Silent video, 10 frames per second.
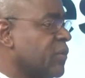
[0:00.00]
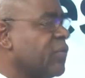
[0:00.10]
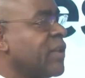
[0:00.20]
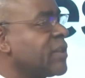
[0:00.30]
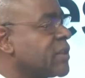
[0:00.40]
But
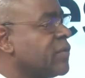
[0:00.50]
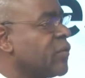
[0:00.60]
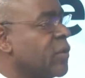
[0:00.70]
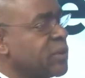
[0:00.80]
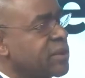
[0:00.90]
first and
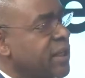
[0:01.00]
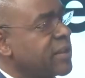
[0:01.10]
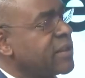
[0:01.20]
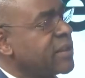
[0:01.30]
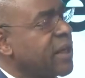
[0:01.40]
foremost, I
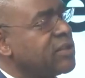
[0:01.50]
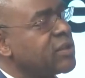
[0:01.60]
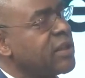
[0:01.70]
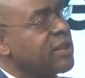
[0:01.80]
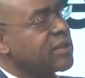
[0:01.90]
think
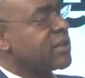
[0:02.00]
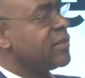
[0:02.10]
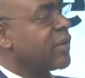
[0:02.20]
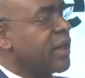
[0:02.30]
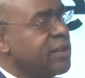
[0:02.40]
Nigeria is in a
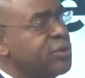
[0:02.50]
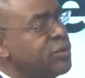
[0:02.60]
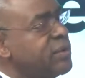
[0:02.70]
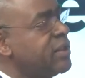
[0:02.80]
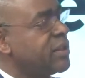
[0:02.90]
very
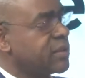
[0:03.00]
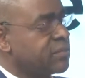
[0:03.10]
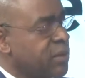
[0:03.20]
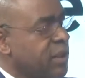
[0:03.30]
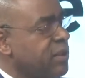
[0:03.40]
unique
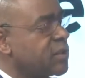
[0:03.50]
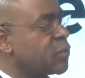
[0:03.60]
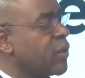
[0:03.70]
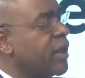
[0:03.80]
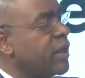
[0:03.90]

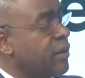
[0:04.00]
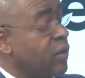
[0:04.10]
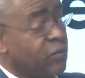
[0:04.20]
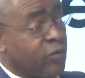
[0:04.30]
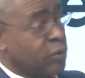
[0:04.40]
place where,
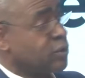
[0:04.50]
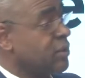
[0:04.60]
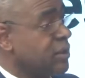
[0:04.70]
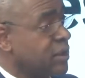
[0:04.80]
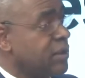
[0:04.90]

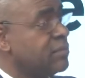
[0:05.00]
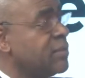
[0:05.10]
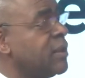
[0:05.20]
unfortunately,